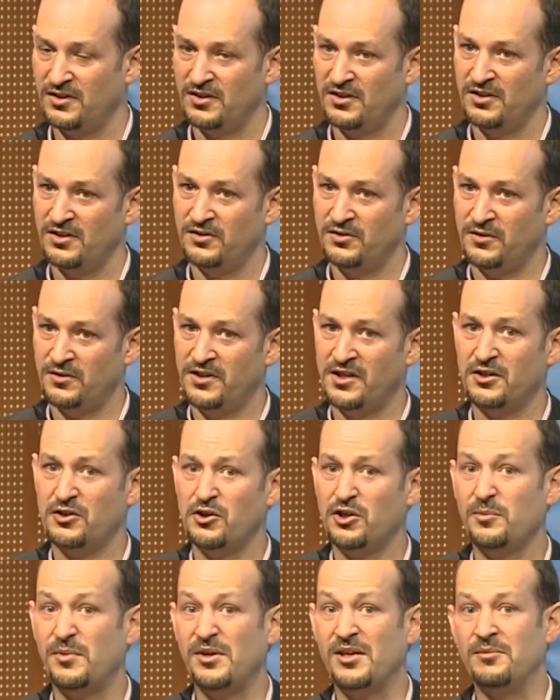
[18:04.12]
So they're
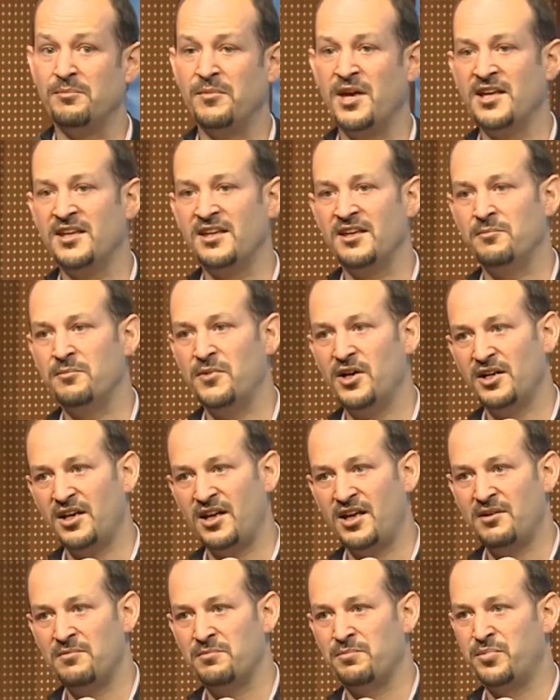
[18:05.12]
going to be making
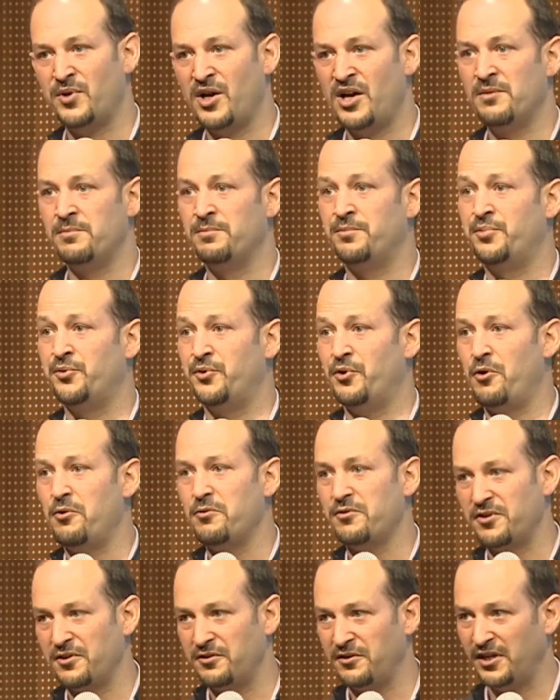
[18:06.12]
money by
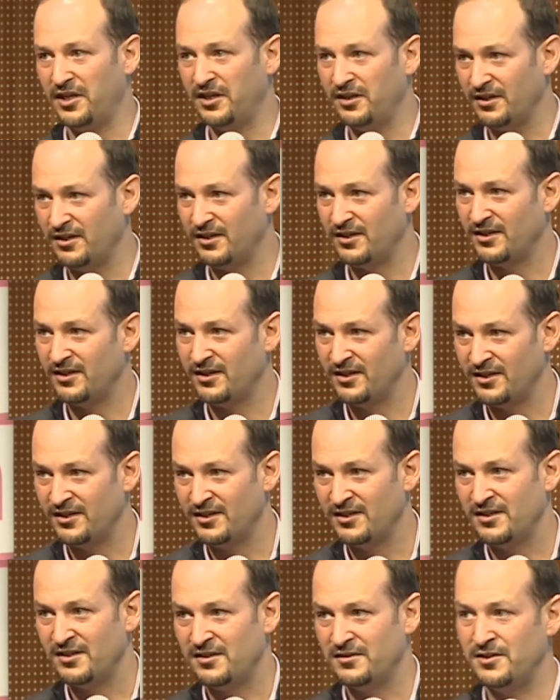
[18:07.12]
brokering
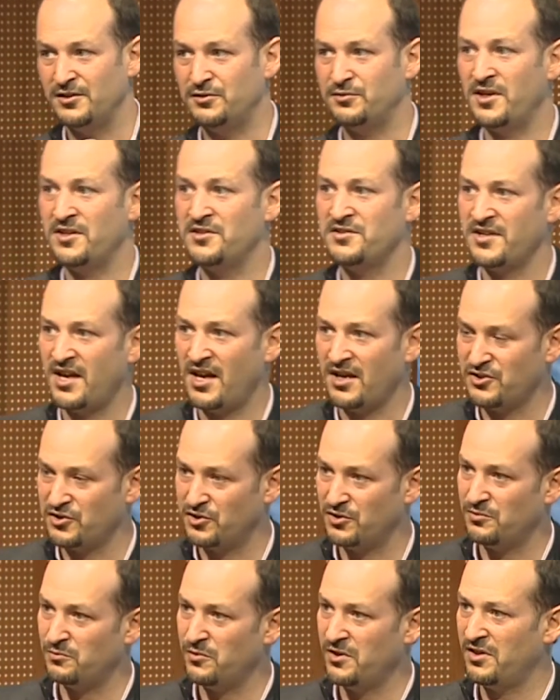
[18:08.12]
the
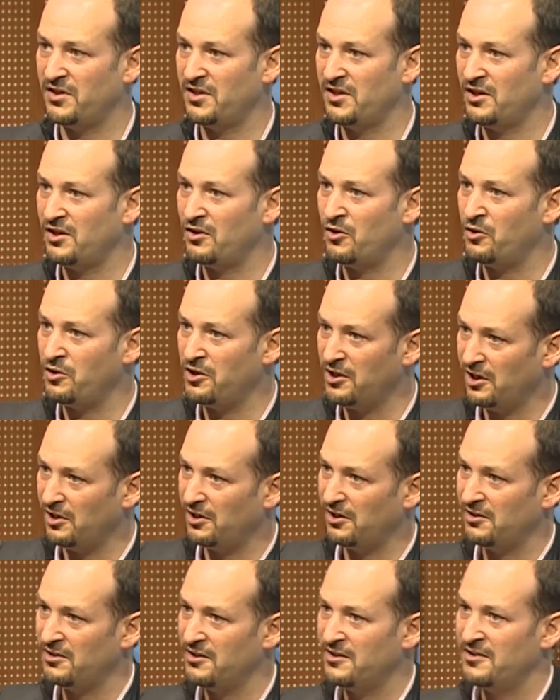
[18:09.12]
transaction with the oil